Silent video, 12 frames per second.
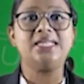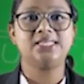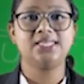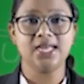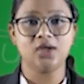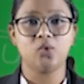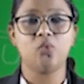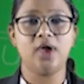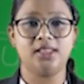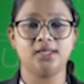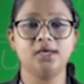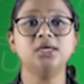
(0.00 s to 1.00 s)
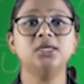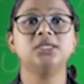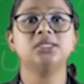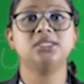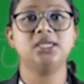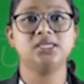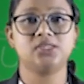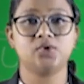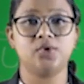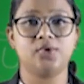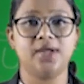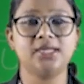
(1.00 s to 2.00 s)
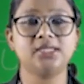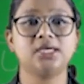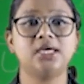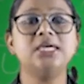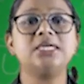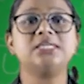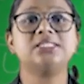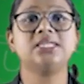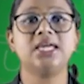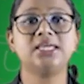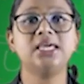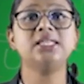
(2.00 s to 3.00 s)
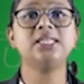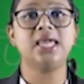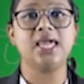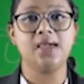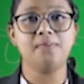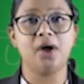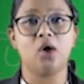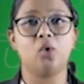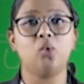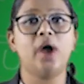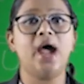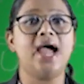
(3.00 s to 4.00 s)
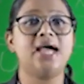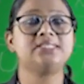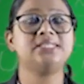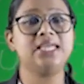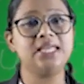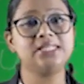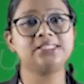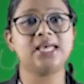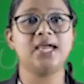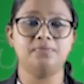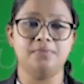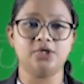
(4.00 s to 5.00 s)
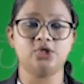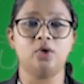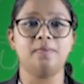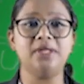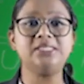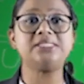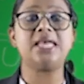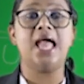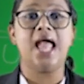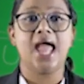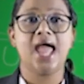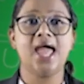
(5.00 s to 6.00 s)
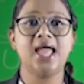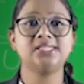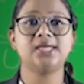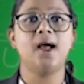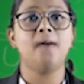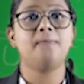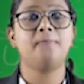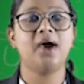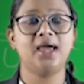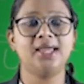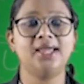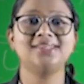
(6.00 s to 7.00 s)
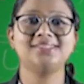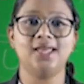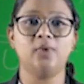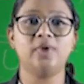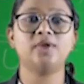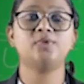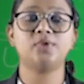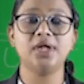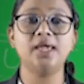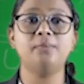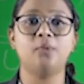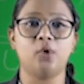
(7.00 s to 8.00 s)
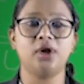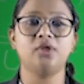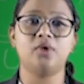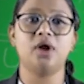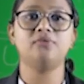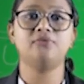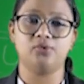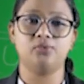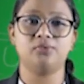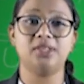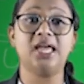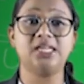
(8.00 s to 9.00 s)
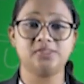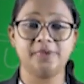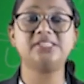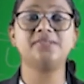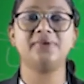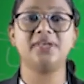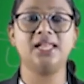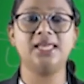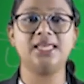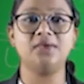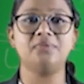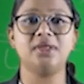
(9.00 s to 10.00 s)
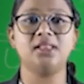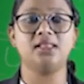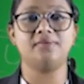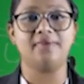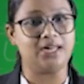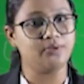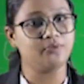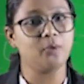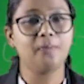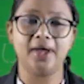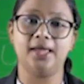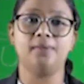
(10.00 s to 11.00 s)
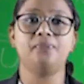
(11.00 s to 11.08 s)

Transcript: Check whether she is correct, taking the above as the inside measurements, and pi is equal to 3.14. They had specifically given the value for pi.